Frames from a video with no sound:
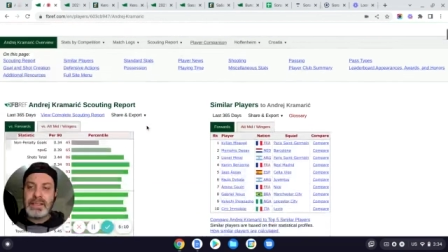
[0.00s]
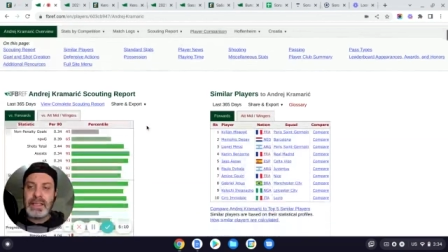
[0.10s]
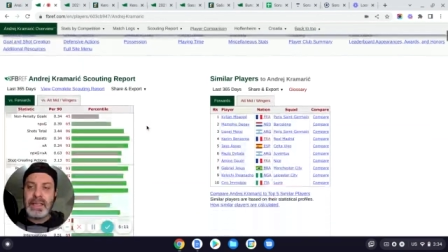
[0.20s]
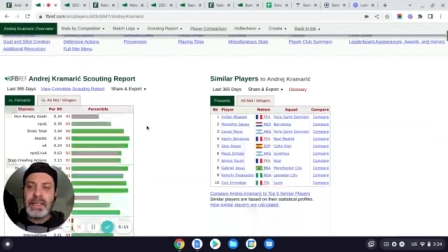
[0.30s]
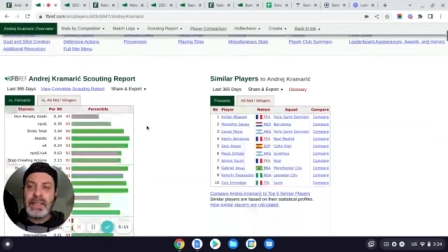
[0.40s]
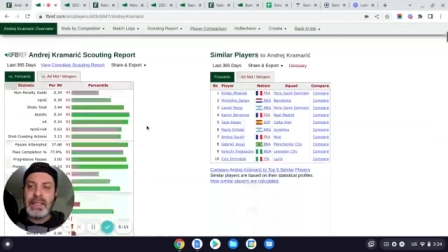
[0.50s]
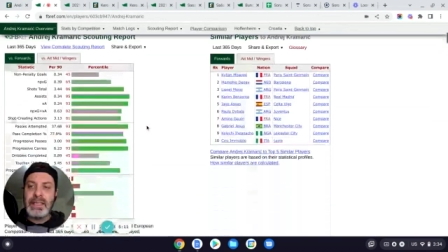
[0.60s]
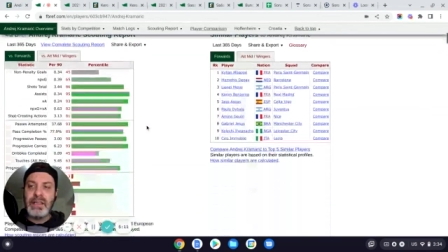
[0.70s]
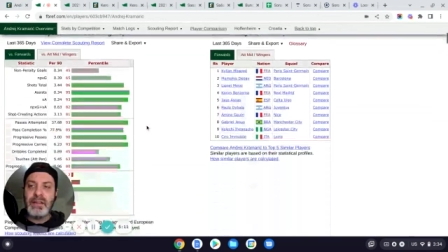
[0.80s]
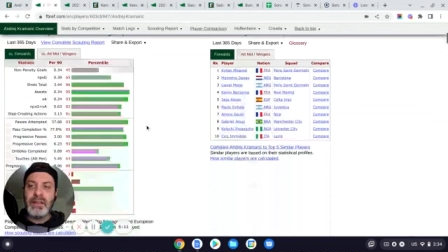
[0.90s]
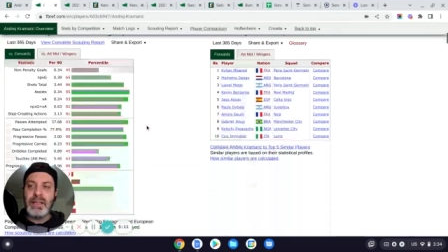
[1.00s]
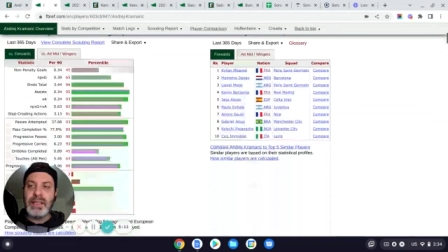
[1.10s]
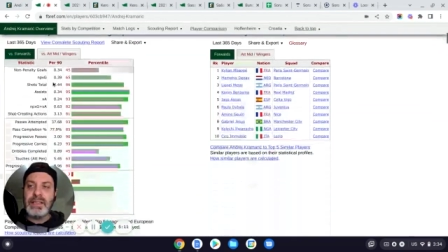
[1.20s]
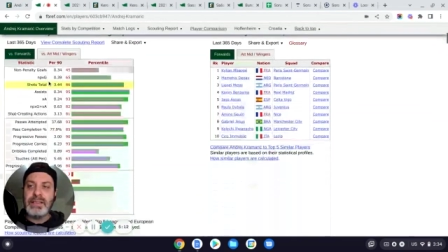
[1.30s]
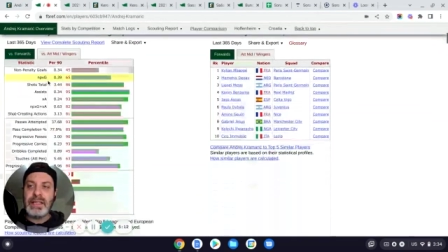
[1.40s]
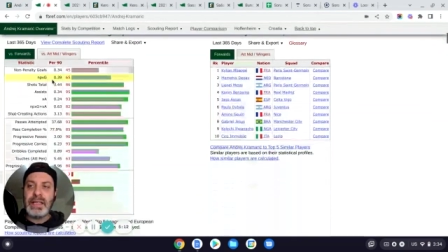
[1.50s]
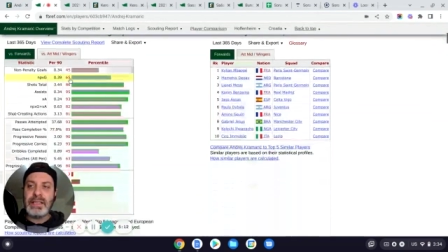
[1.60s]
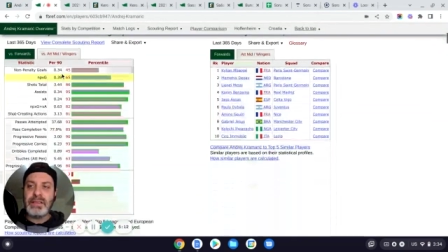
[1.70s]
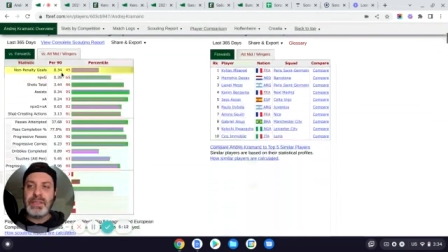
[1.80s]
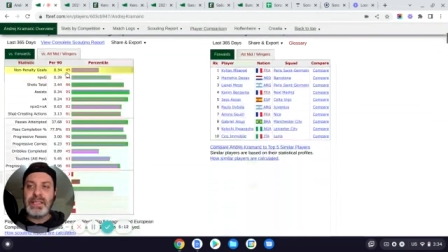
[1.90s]
the things I like here is,
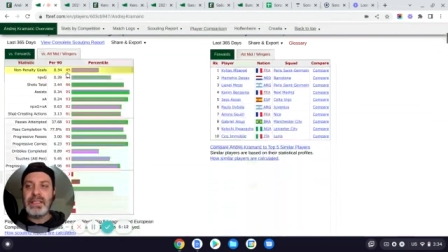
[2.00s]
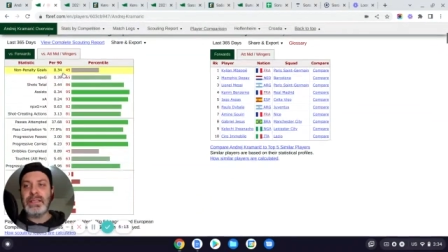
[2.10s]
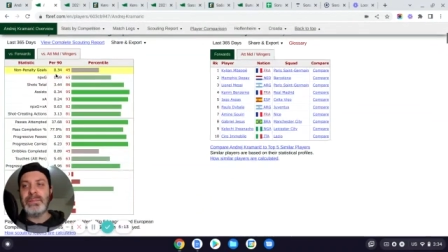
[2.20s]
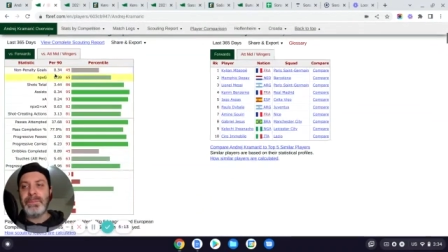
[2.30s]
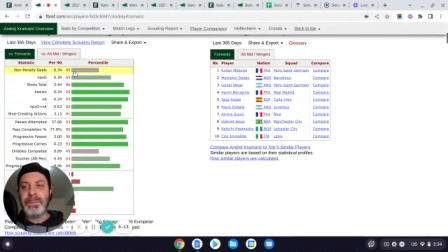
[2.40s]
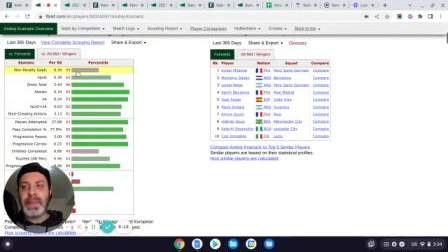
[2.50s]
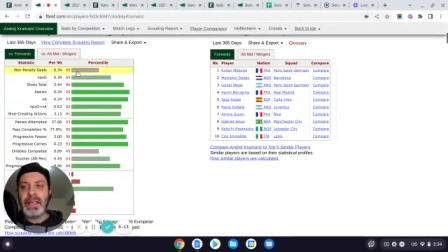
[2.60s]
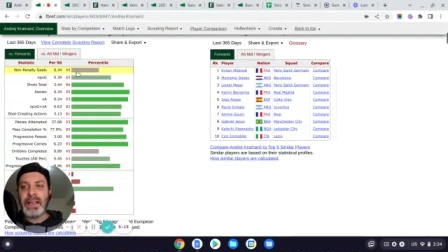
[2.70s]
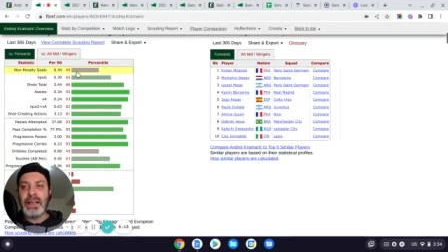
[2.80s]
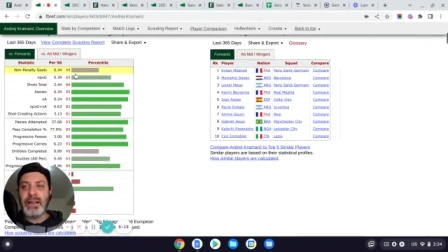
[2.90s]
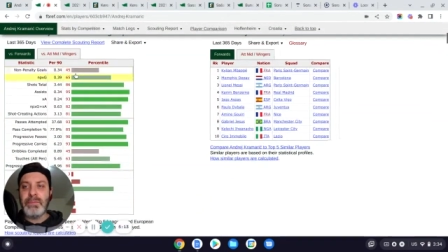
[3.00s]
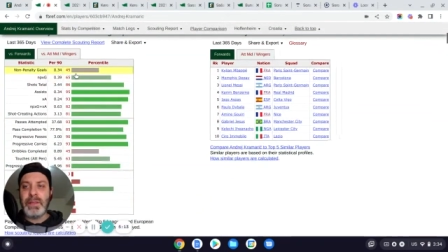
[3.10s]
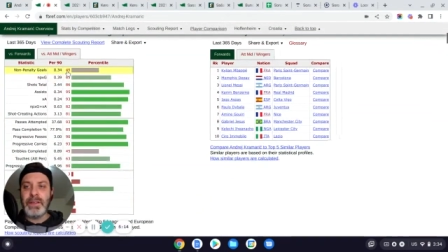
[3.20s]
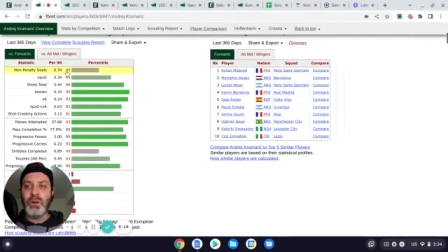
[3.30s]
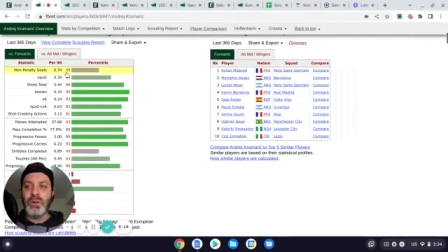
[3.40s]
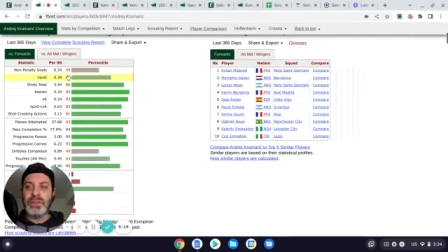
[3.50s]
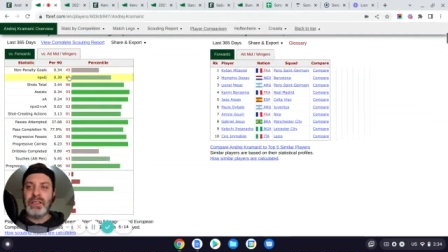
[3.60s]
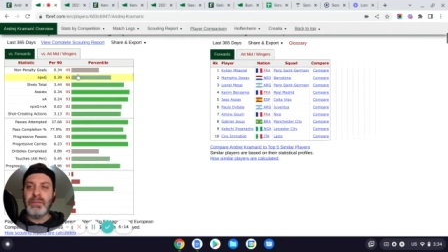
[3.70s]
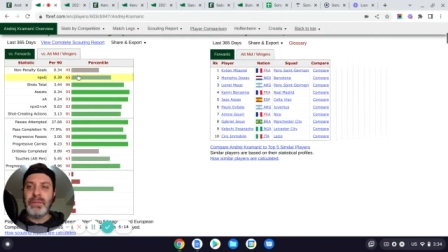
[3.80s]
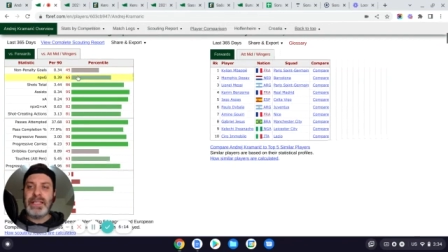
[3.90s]
so we see, maybe goals
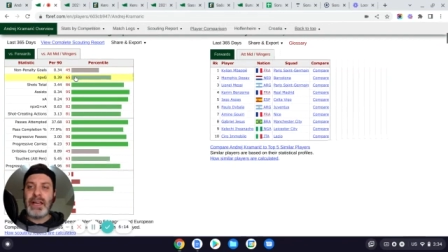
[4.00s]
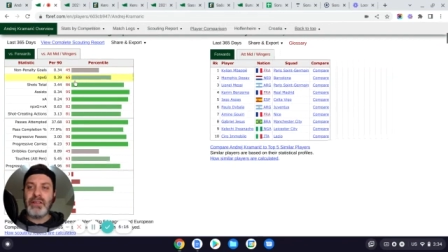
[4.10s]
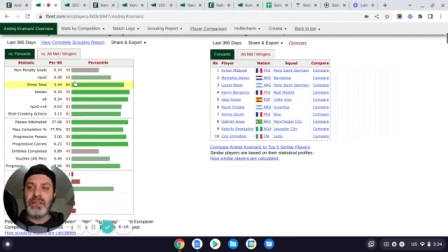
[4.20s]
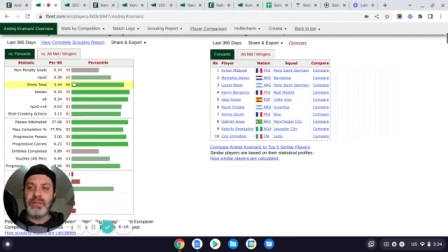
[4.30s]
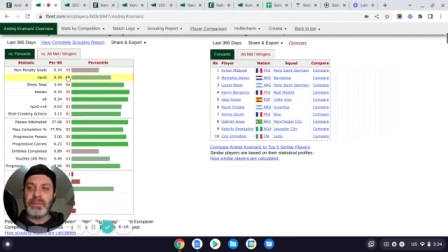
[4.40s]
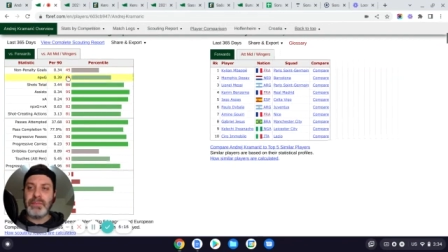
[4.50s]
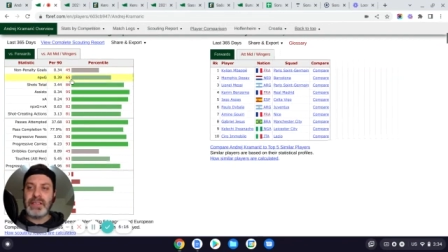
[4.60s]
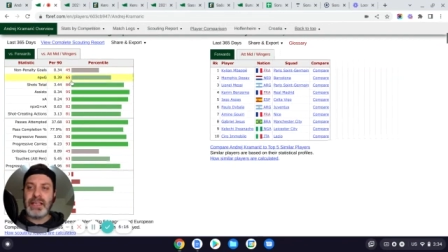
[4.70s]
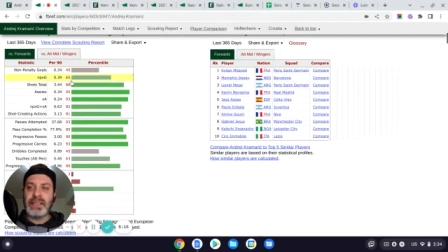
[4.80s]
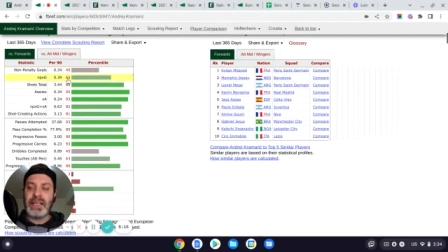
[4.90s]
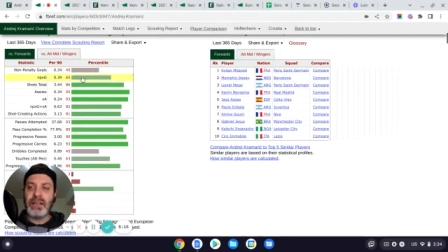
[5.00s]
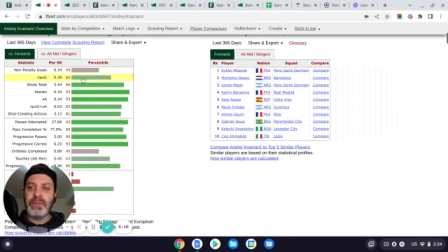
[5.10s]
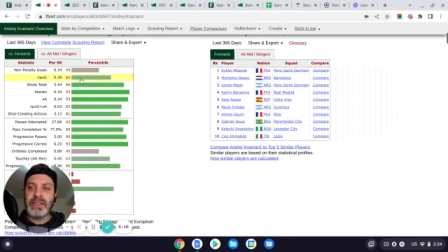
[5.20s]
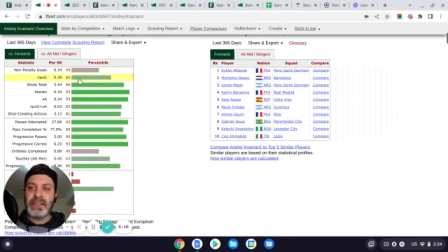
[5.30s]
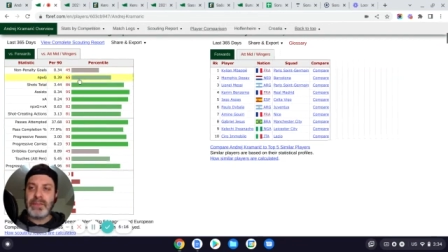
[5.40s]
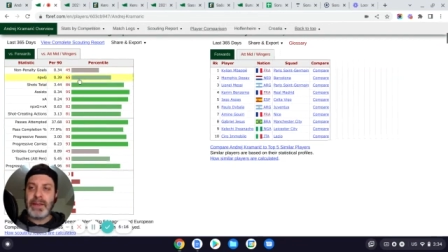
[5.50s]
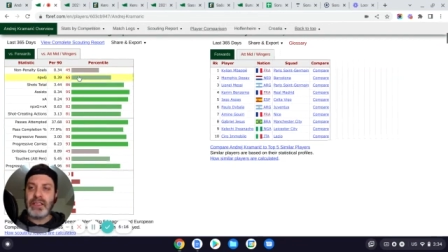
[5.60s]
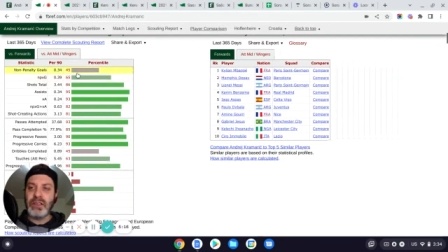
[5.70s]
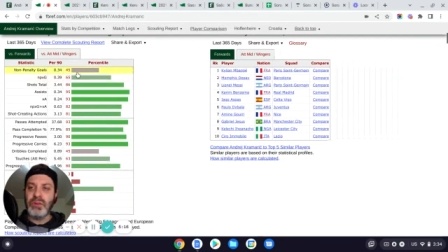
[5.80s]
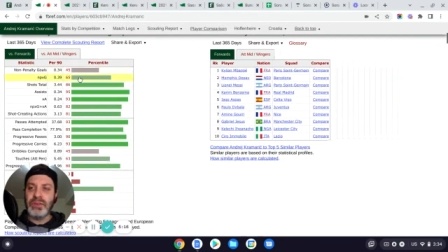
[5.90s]
a little bit down in terms of percentile, but his
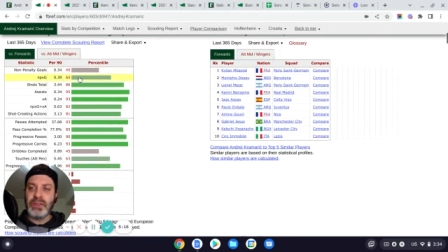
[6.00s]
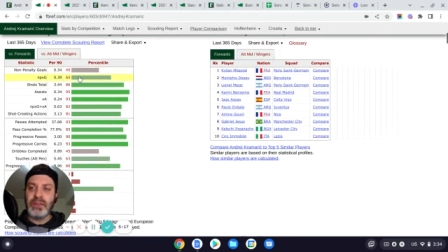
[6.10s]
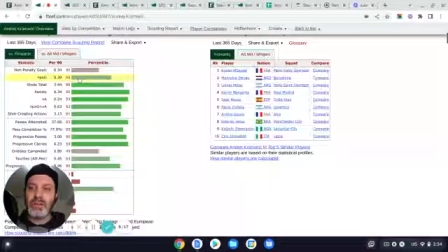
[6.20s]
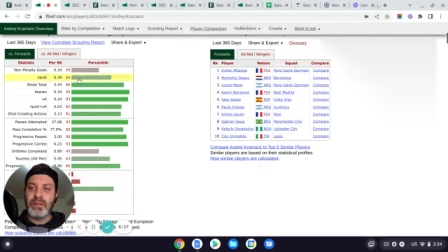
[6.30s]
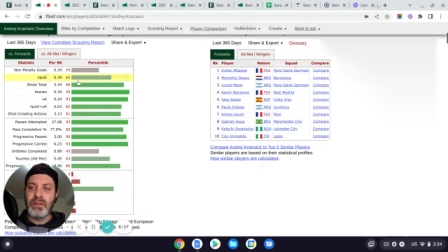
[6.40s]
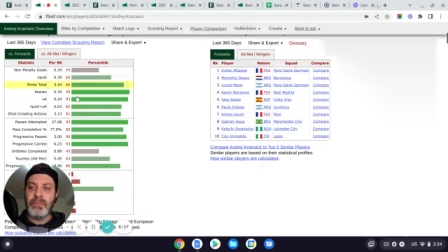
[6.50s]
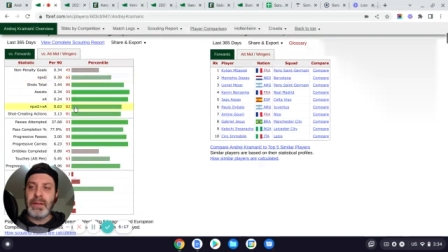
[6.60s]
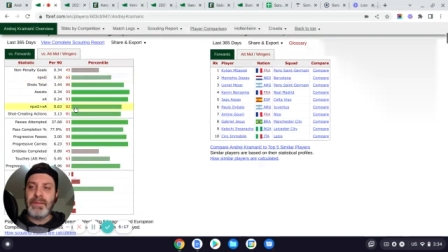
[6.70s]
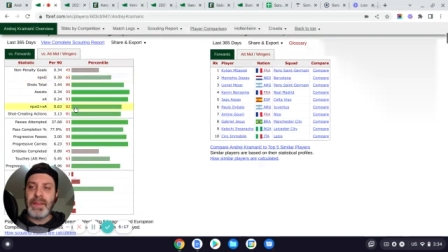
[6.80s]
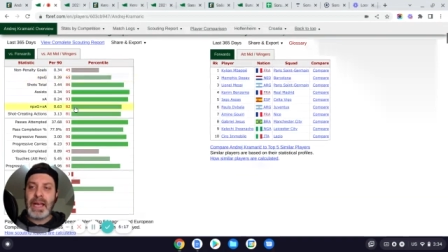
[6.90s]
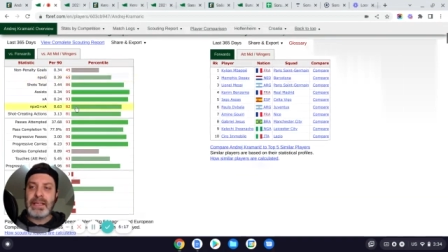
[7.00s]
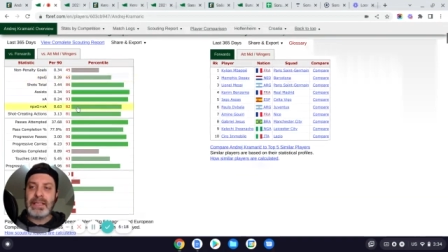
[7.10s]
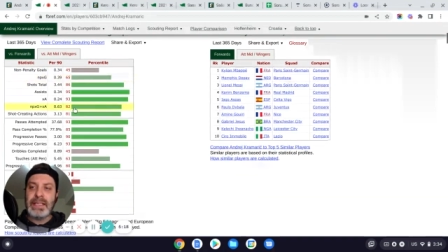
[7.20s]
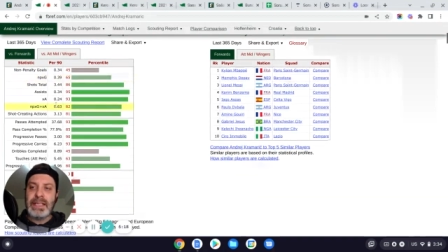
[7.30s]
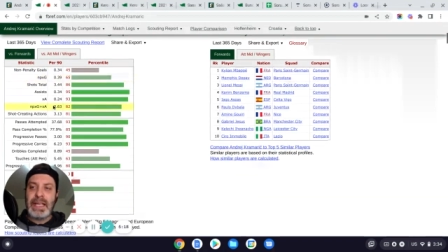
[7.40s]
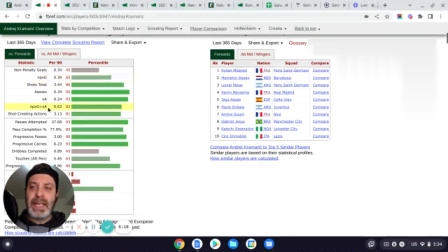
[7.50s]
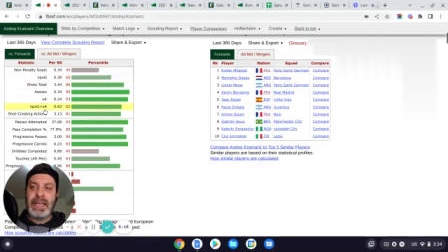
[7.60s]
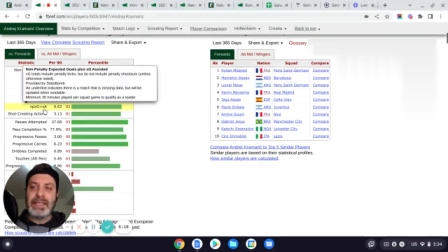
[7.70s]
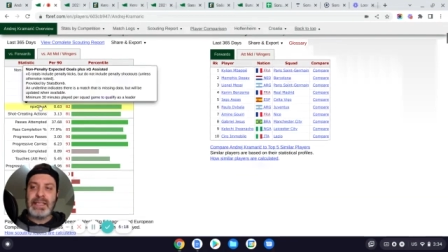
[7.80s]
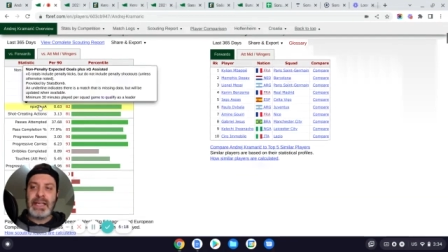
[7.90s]
expected goals are above that.
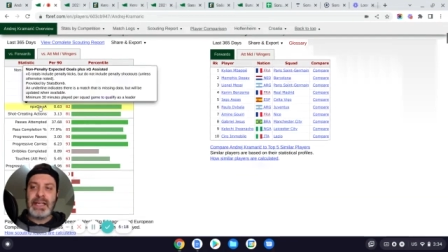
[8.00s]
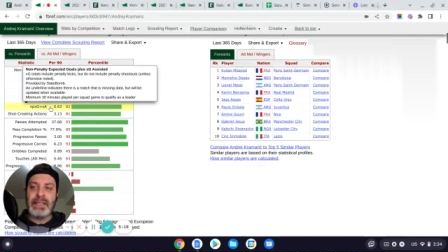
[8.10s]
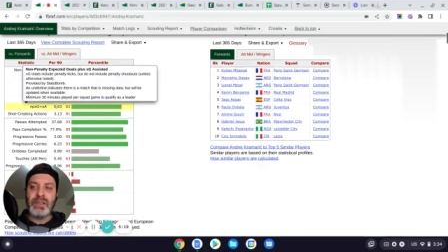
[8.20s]
And,